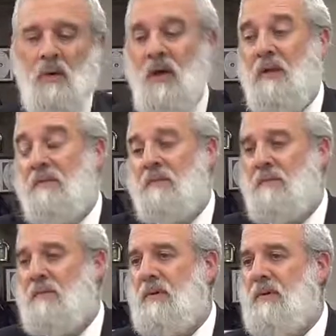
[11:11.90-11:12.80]
Well,
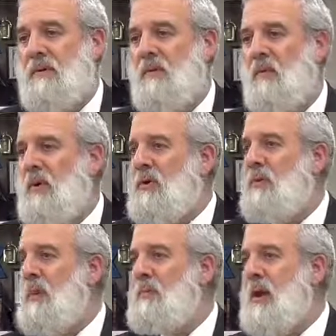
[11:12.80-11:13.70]
wouldn't
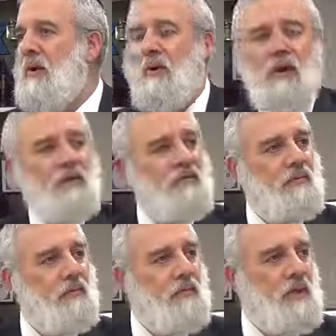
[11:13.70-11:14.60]
you be better off